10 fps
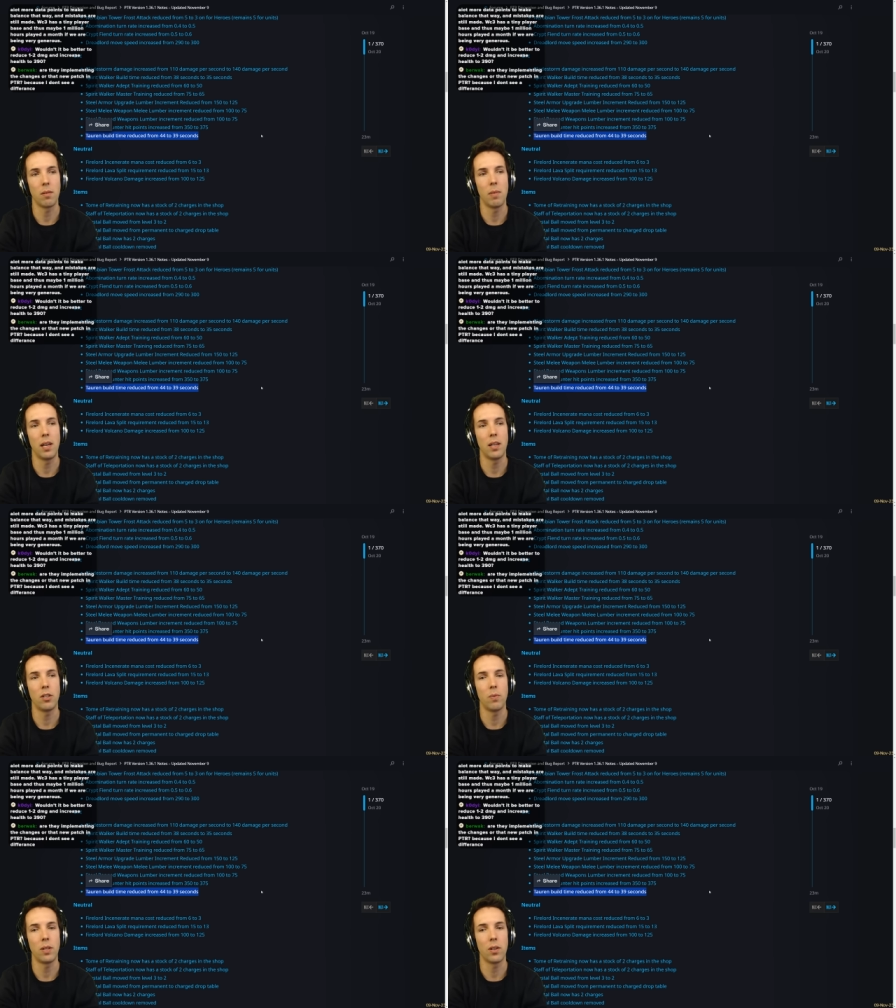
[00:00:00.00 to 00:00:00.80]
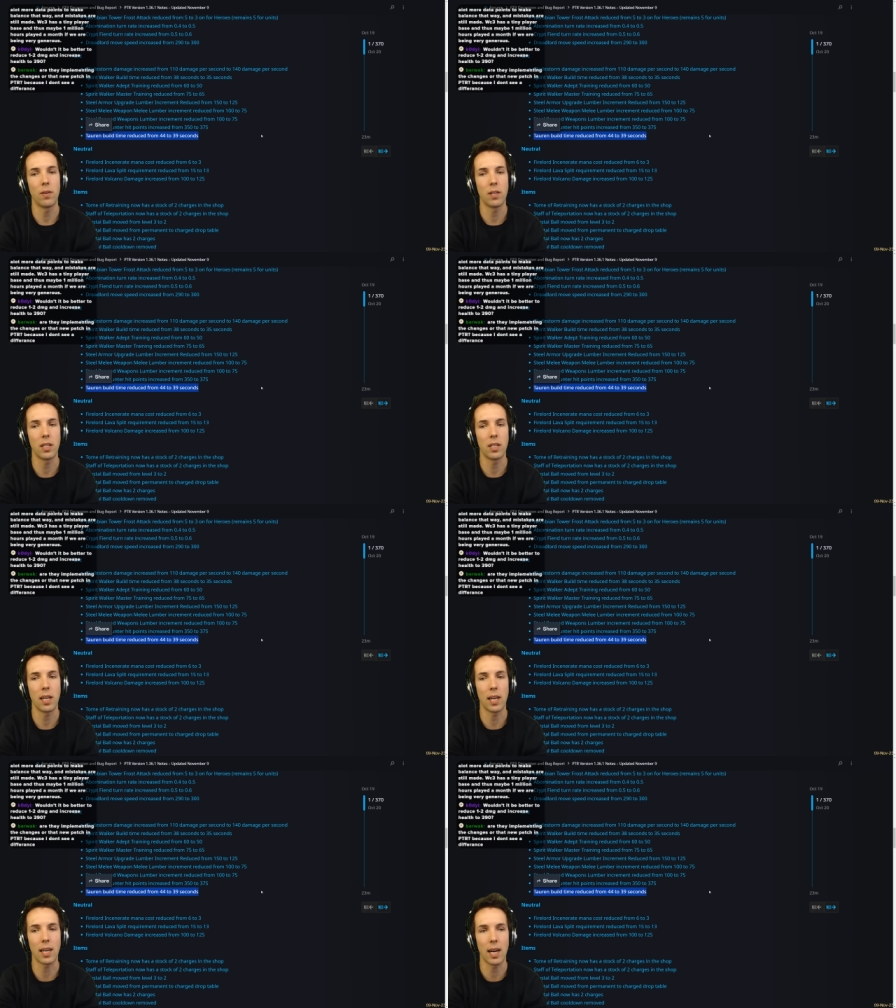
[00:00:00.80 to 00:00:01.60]
The main issue with Taurens is they
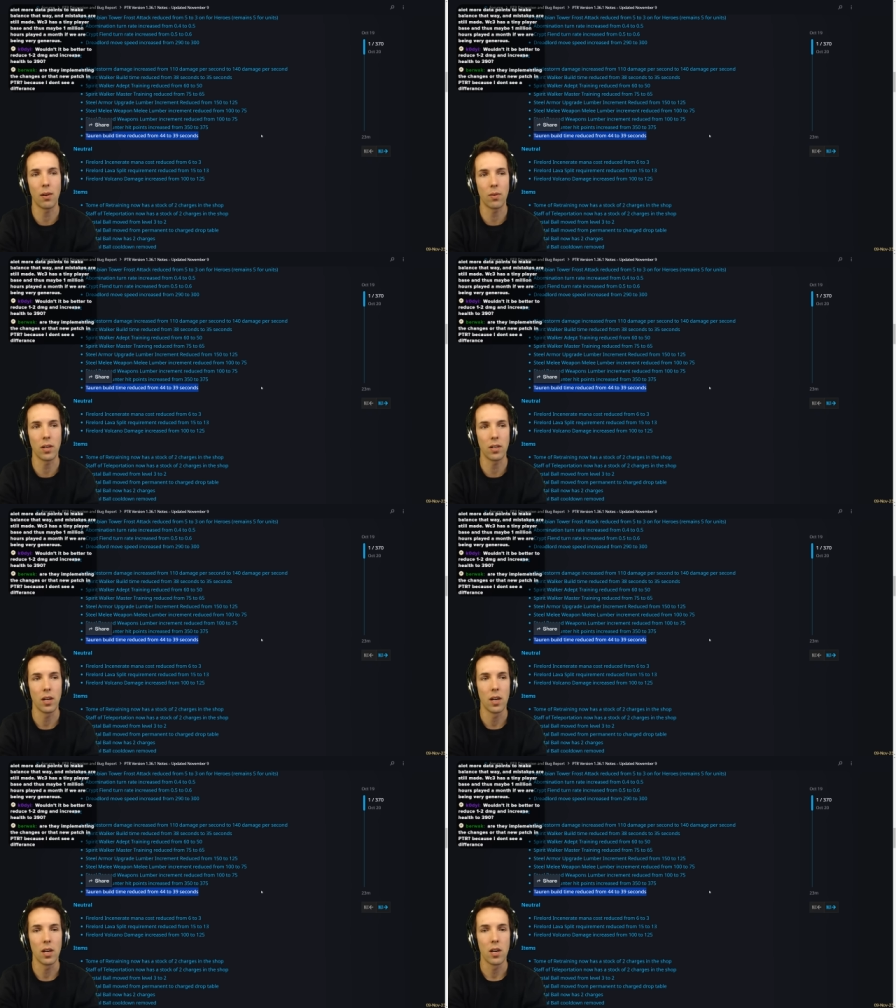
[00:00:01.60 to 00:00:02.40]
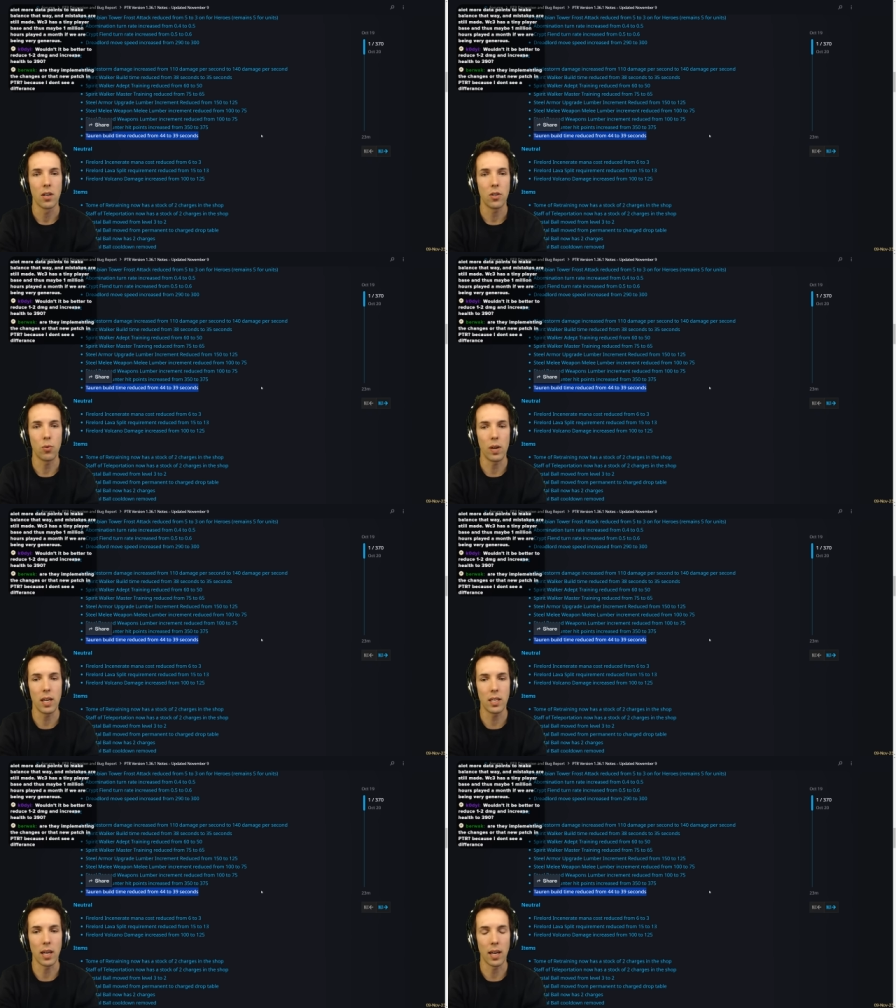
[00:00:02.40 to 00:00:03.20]
get countered too
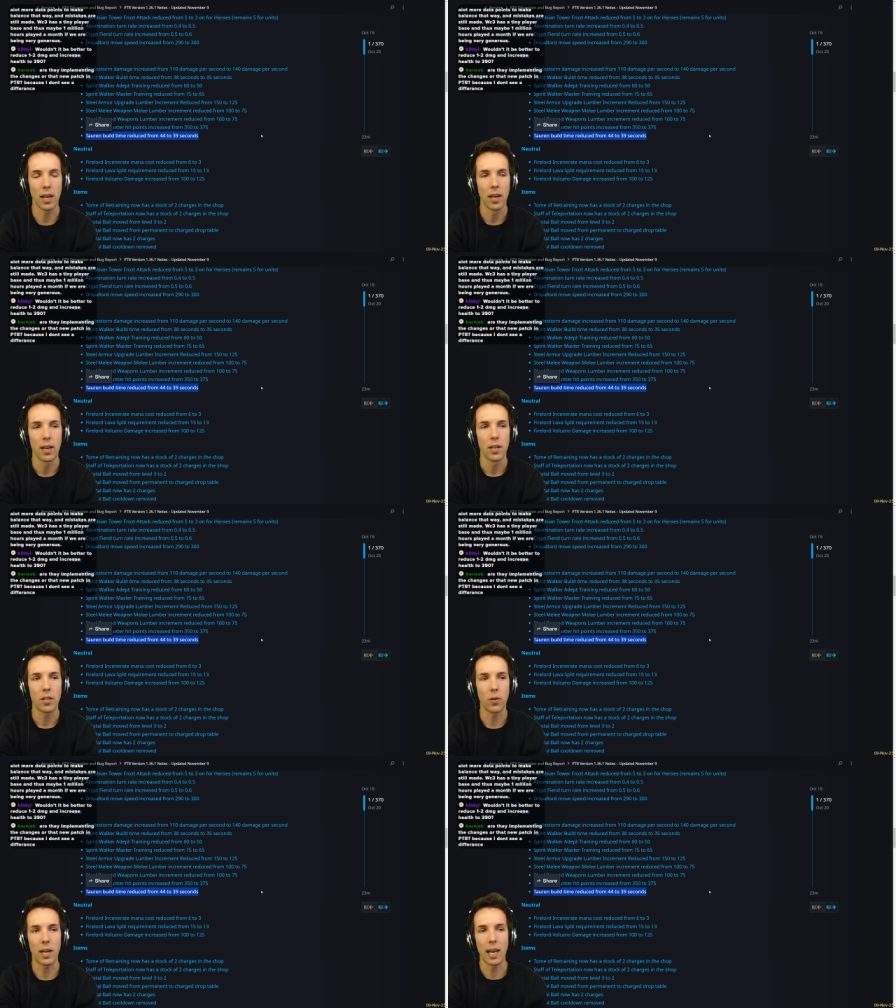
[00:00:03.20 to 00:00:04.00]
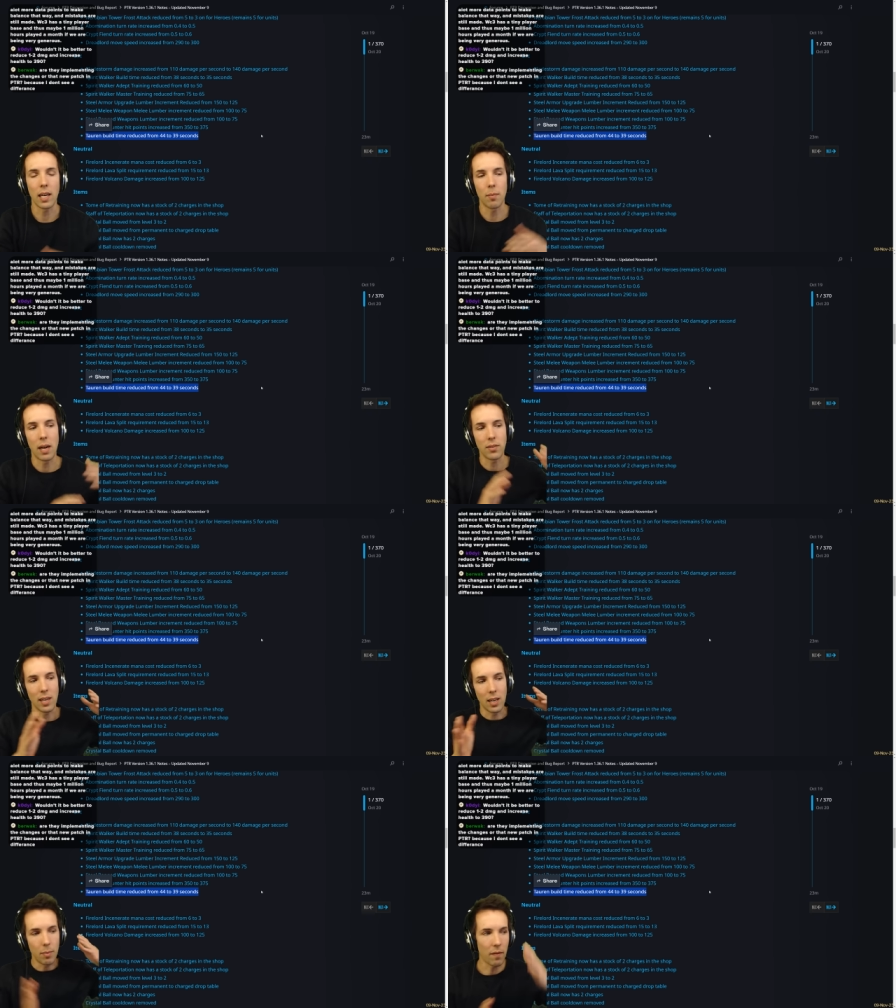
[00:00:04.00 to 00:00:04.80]
easily so getting them out a
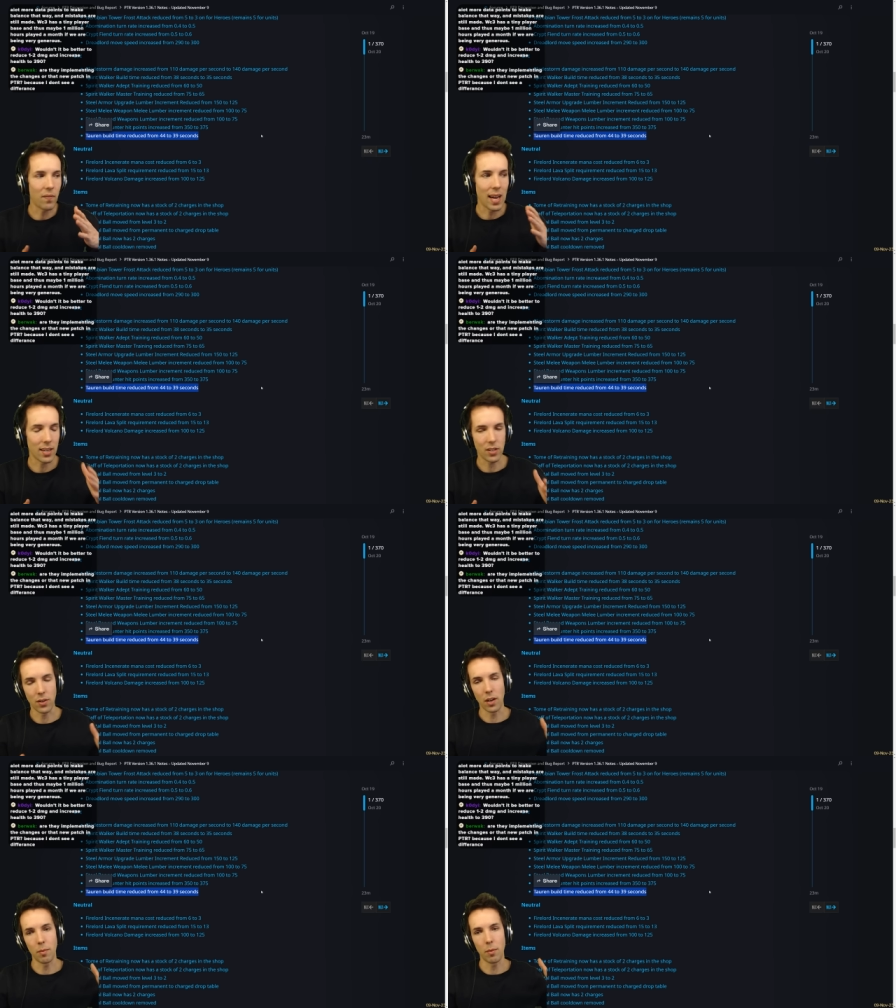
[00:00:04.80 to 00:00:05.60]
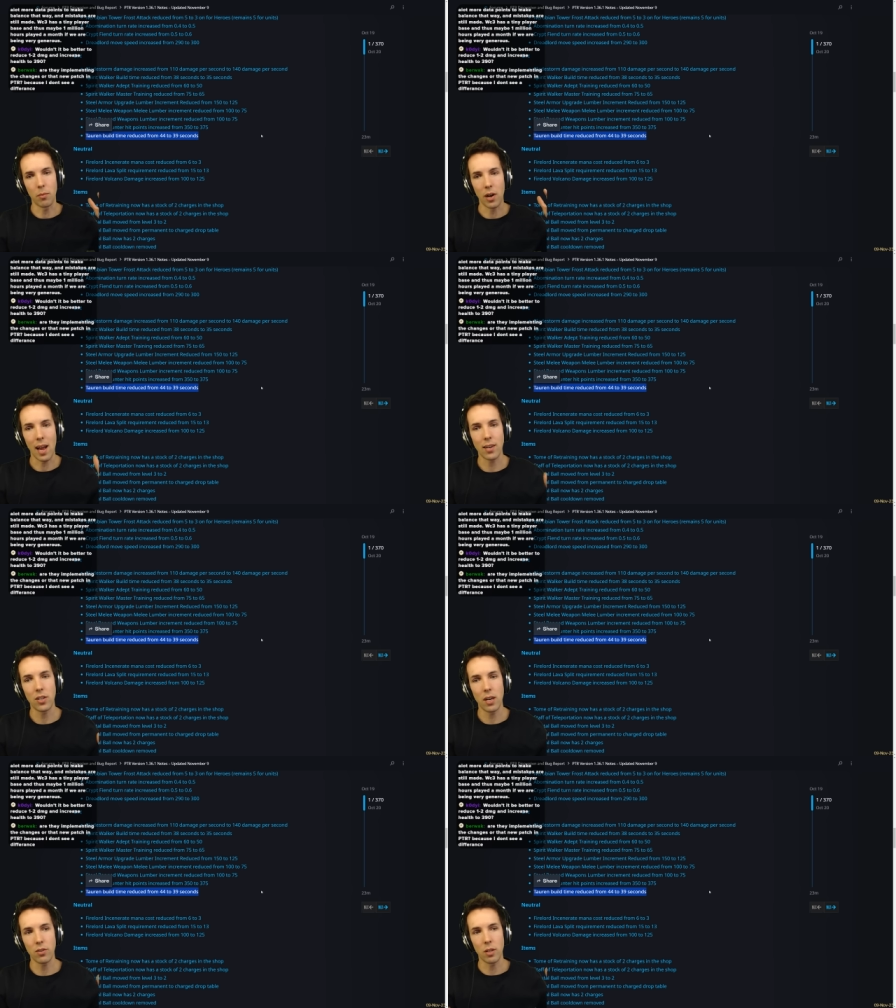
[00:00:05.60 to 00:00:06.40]
little bit faster, a little bit more
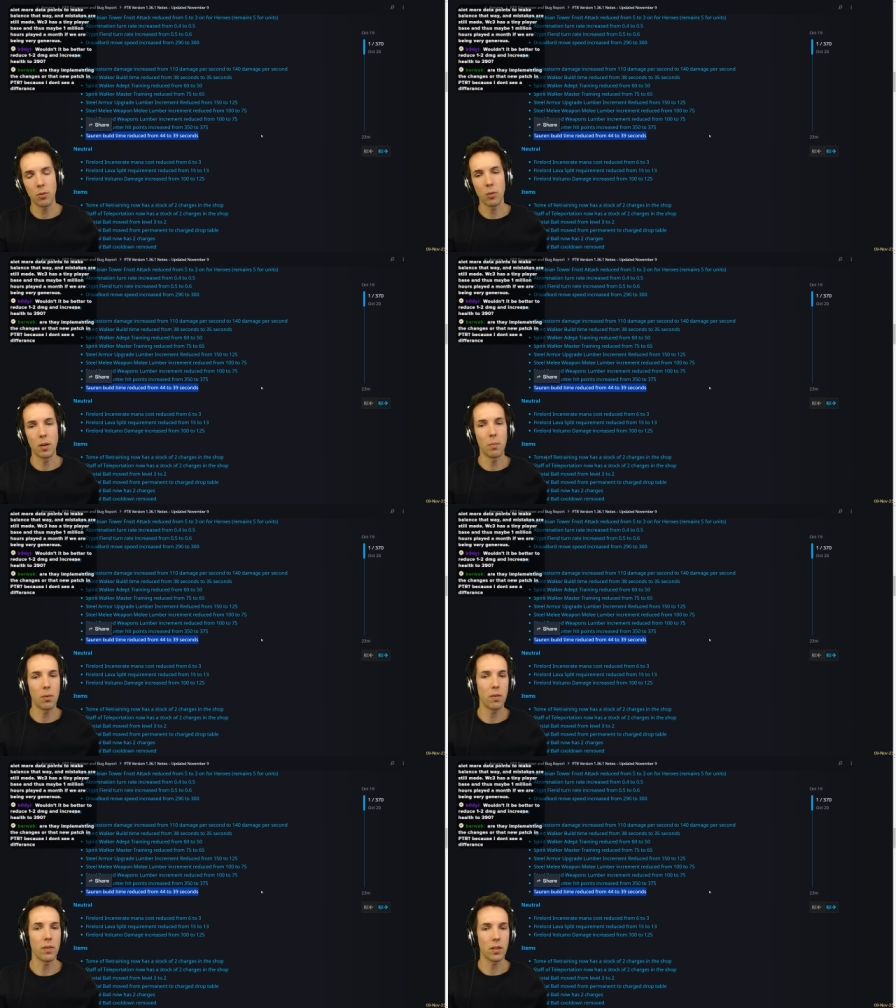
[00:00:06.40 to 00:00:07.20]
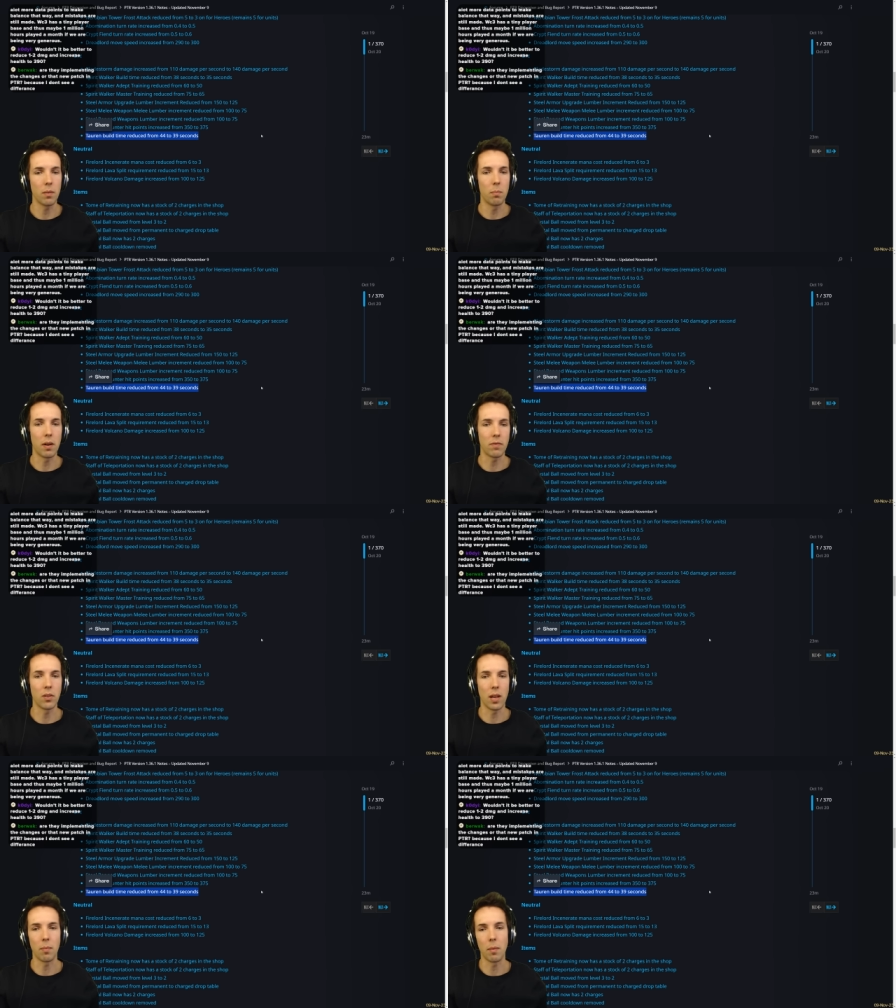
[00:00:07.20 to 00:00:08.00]
agile seems to be the perfect buff
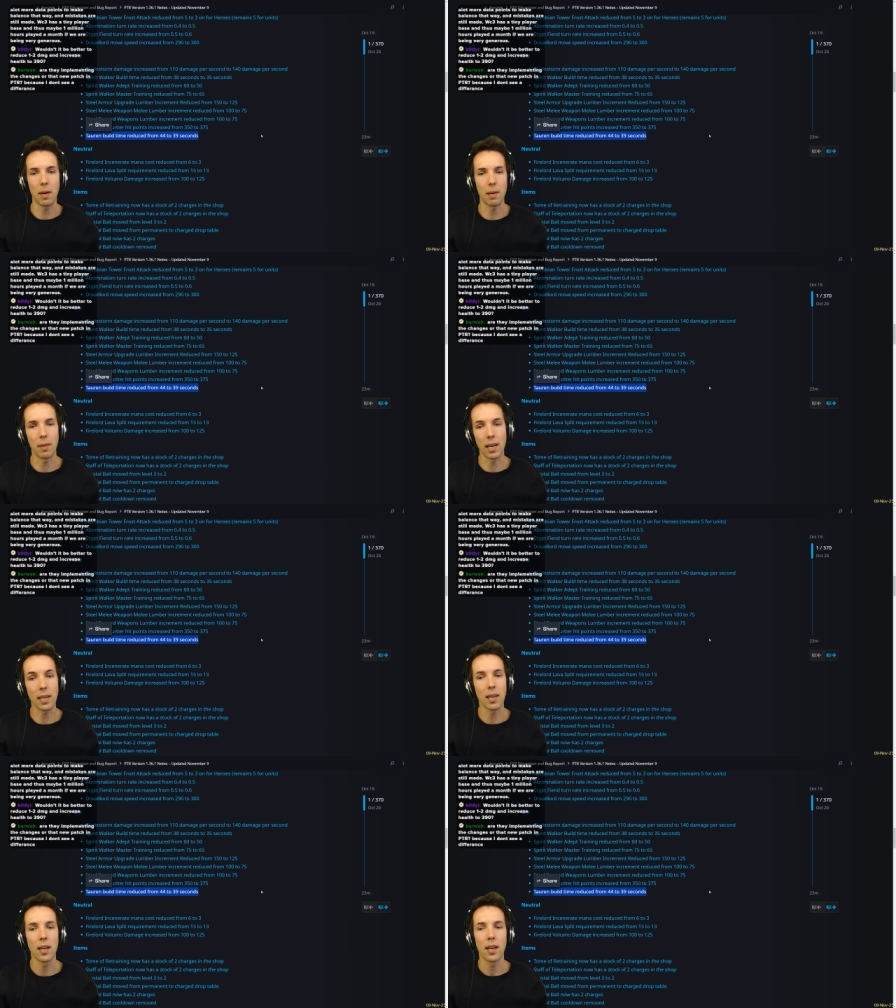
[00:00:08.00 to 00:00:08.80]
to them in my mind.